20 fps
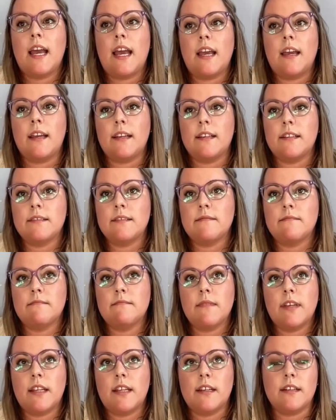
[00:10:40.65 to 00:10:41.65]
And
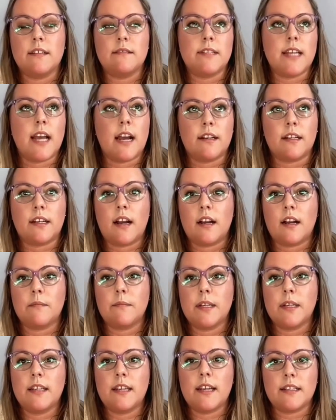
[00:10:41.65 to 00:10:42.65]
in a down
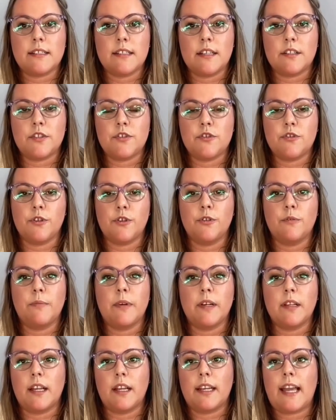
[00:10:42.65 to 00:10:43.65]
economy, yes, that's true.
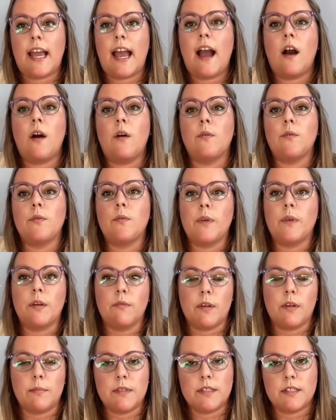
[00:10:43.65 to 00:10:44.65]
But like, how do we
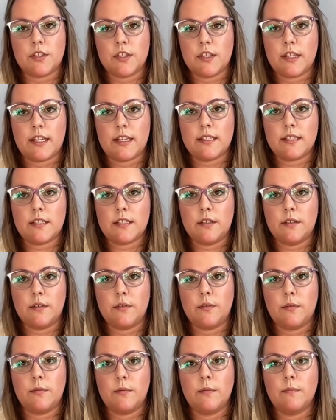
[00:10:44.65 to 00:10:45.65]
reposition that
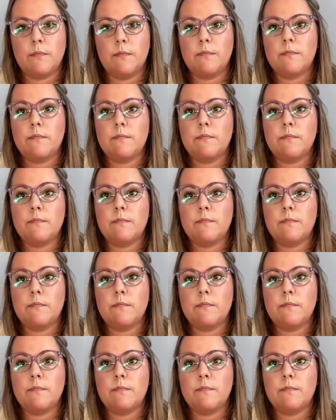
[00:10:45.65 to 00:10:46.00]
to